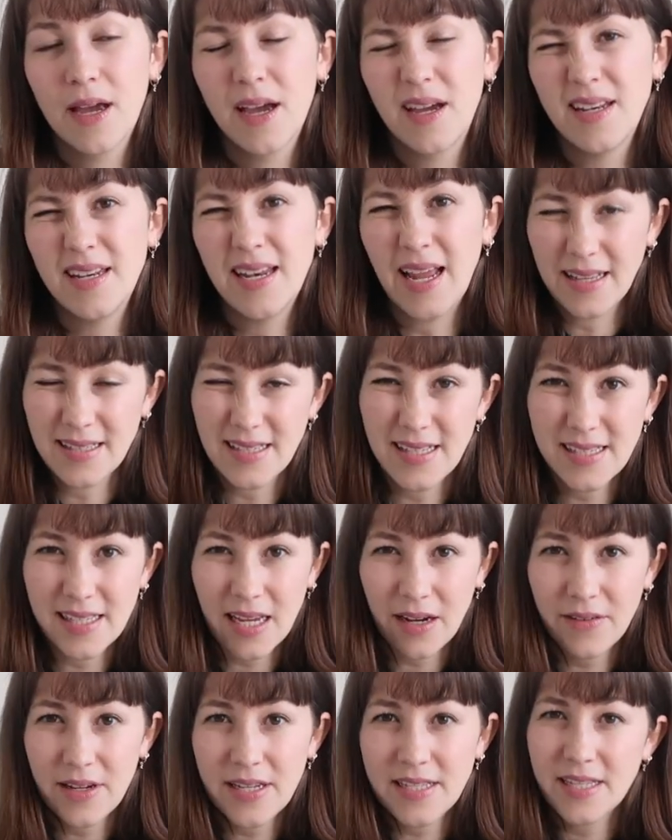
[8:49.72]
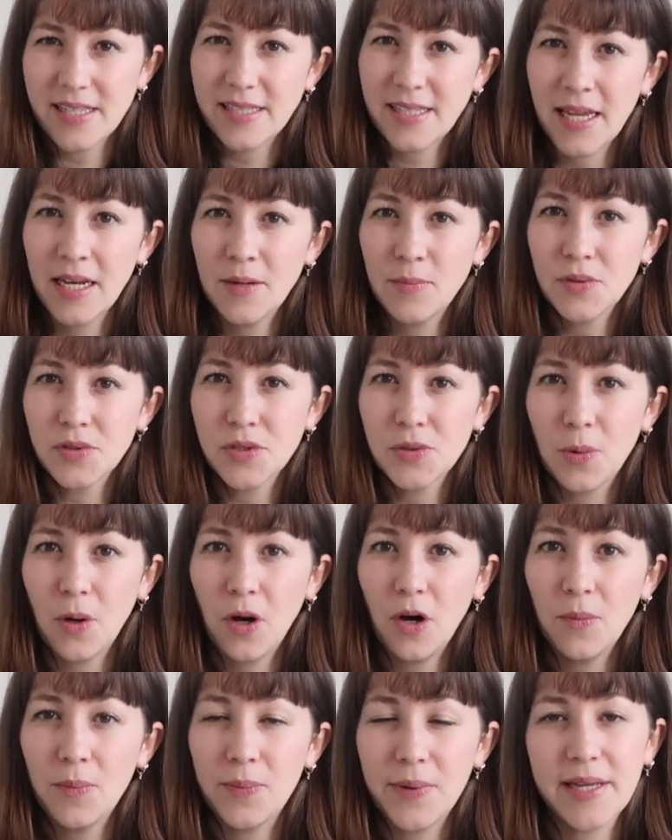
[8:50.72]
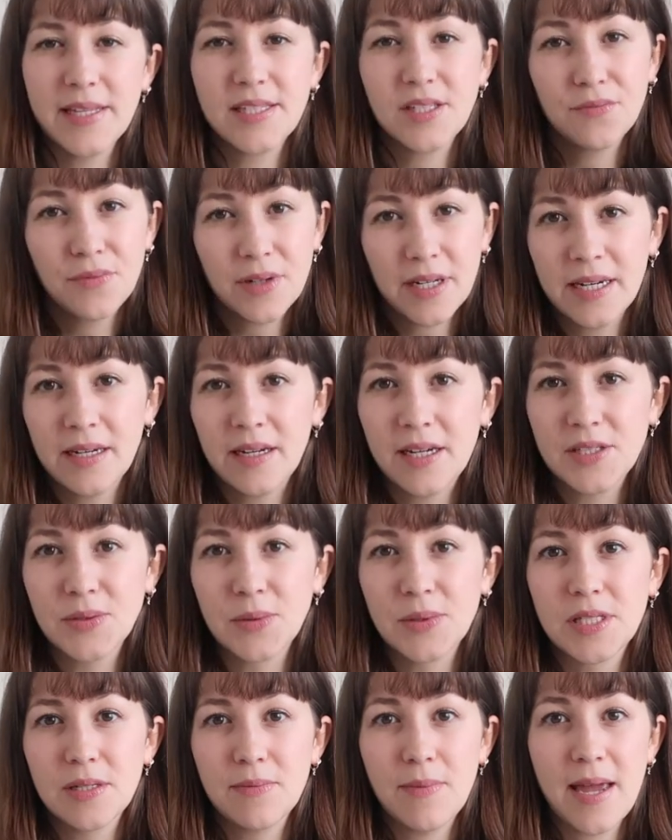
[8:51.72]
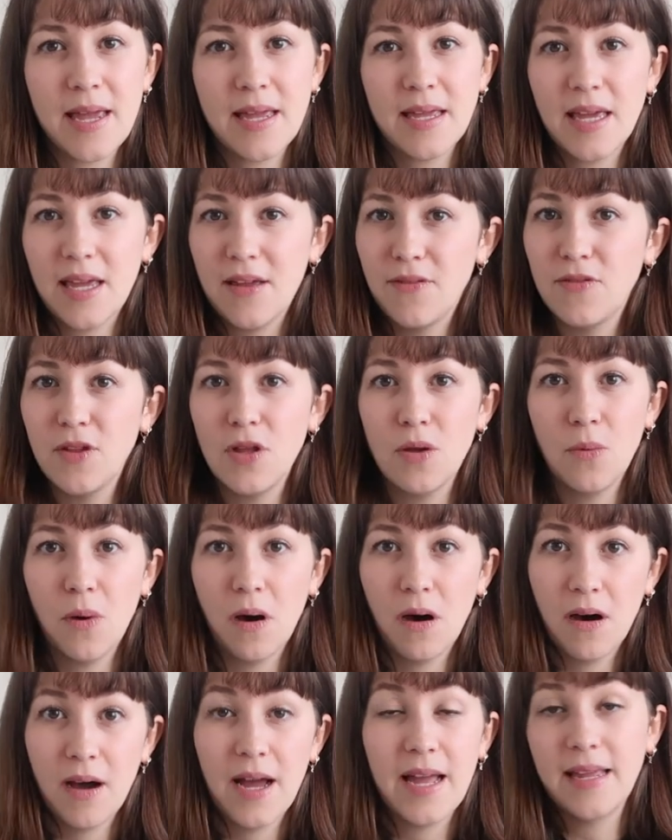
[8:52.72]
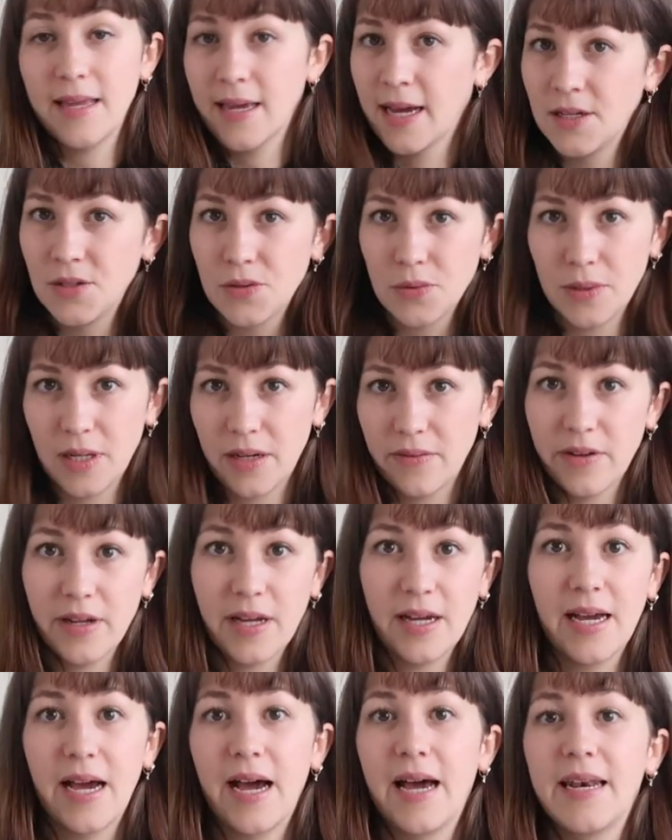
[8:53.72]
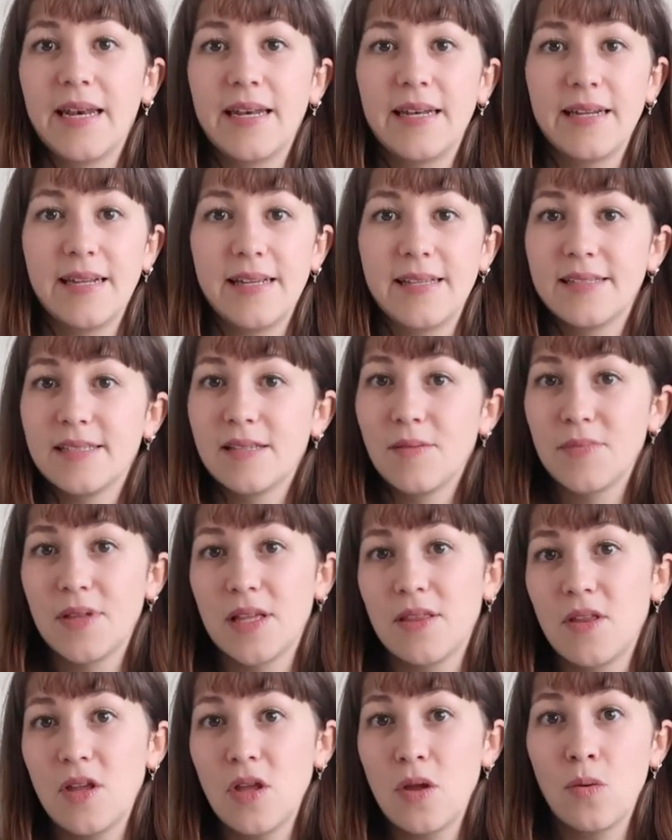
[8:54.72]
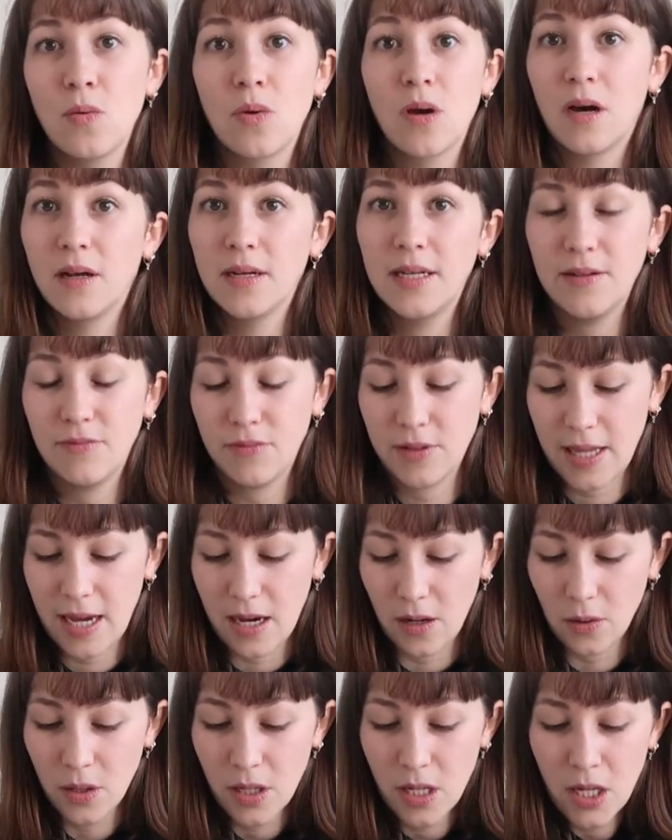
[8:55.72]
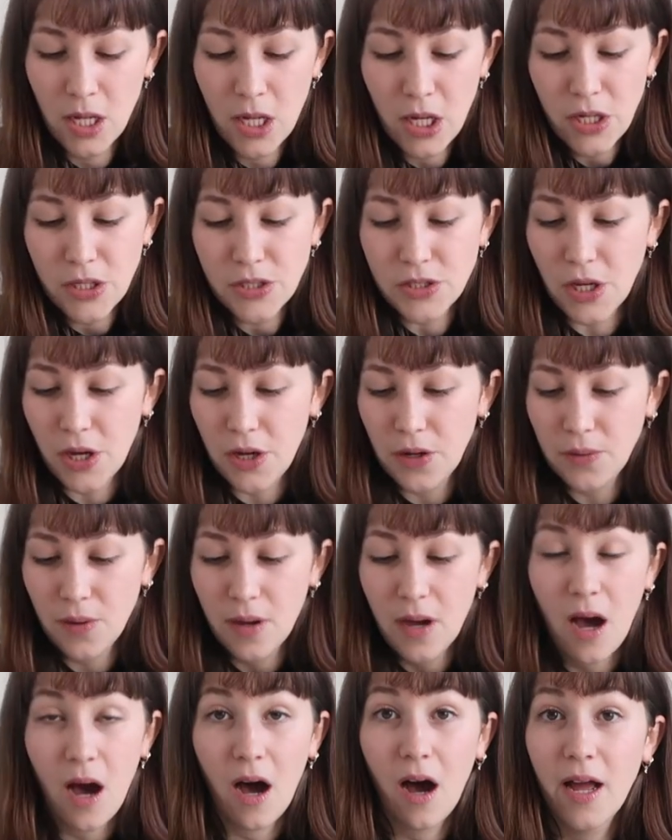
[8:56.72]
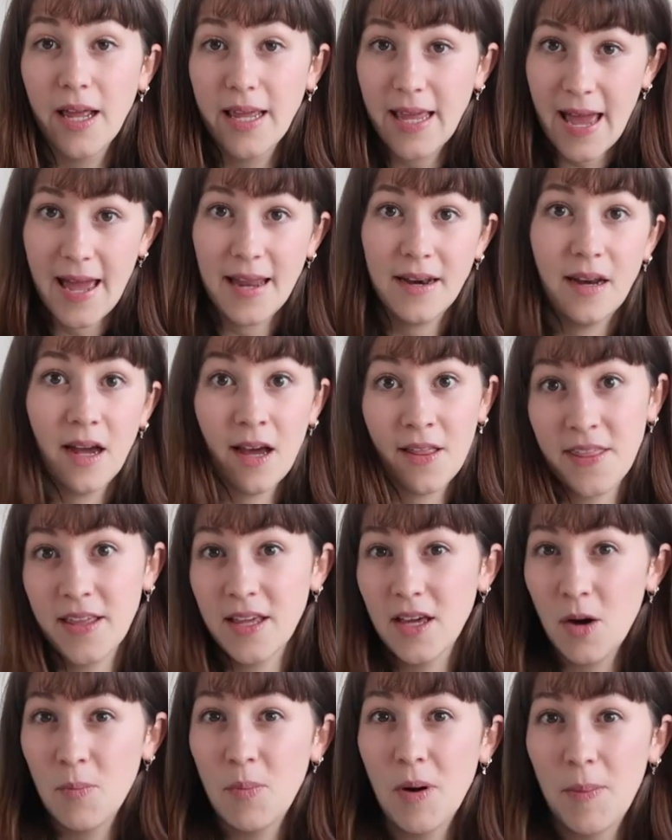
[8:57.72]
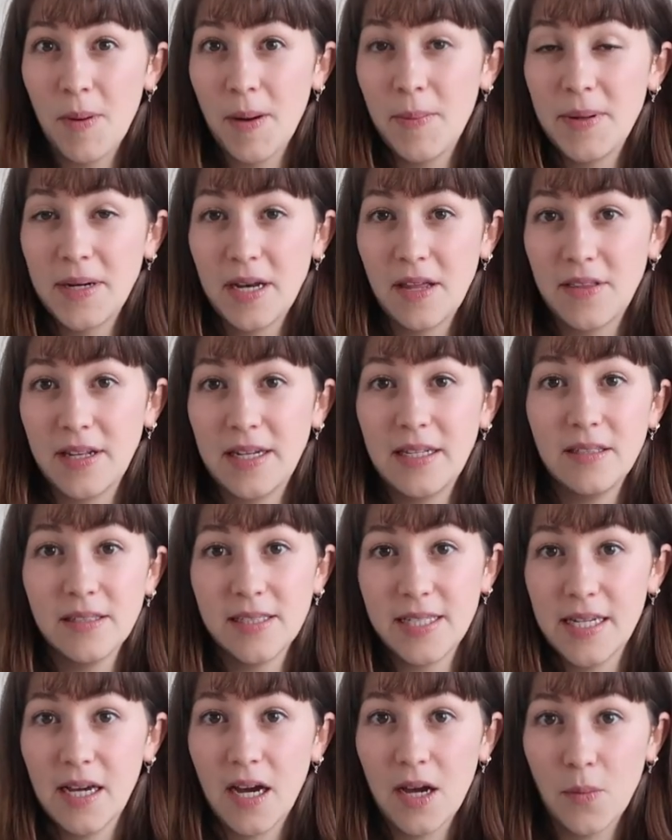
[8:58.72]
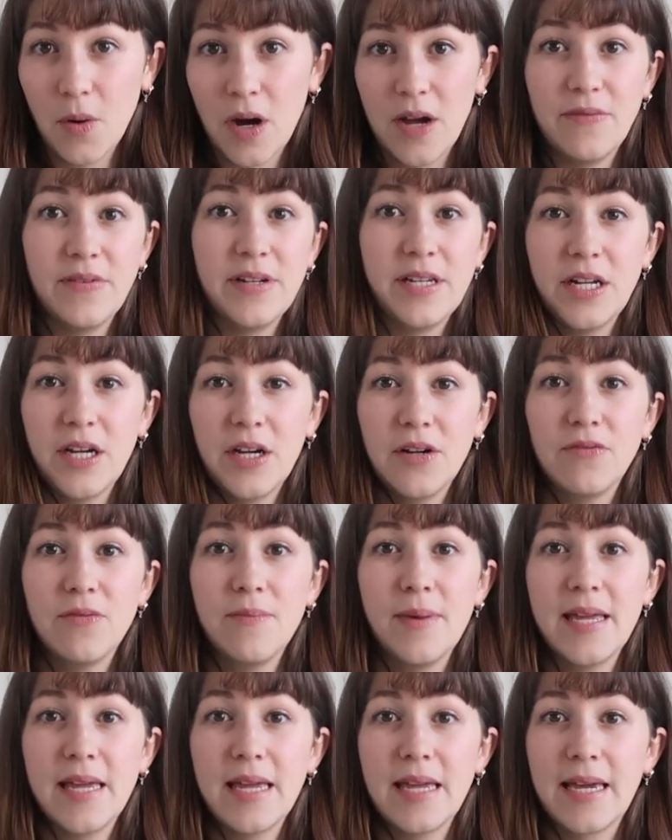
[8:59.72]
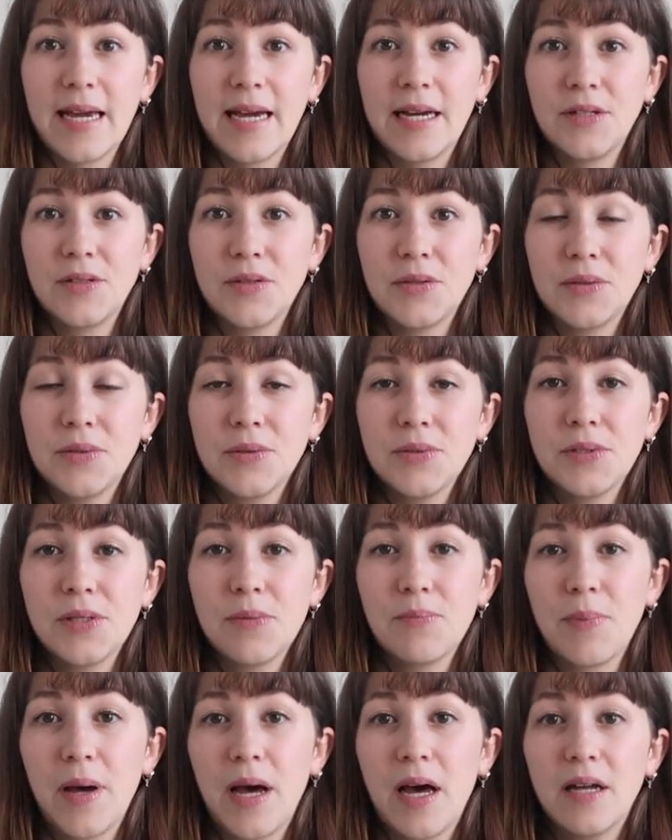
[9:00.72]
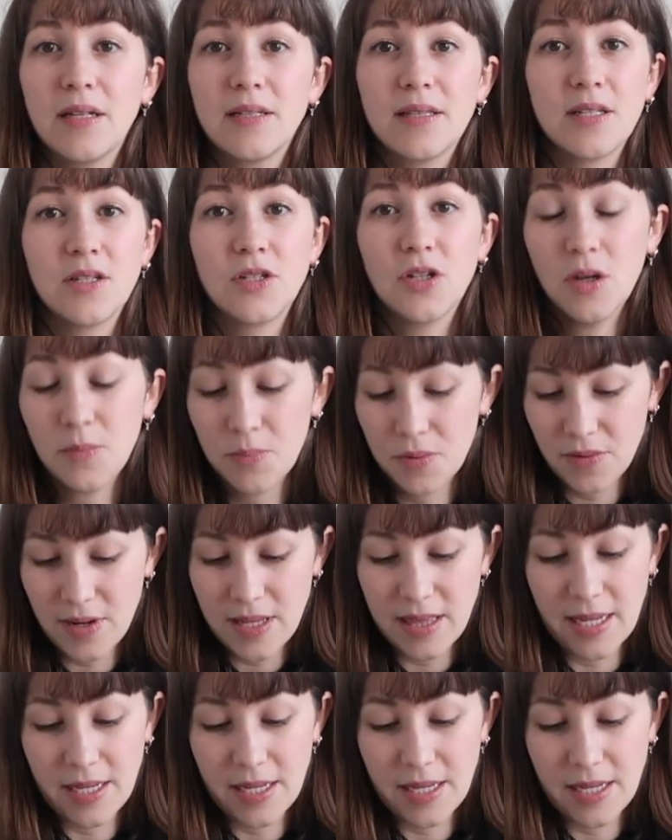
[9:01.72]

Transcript: a necessary sustainable swap, it's a really nice one to make if you are a candle lover and it's something that you can't live without. So again, I think I'll pop up another little DIY video for making candles, but the top three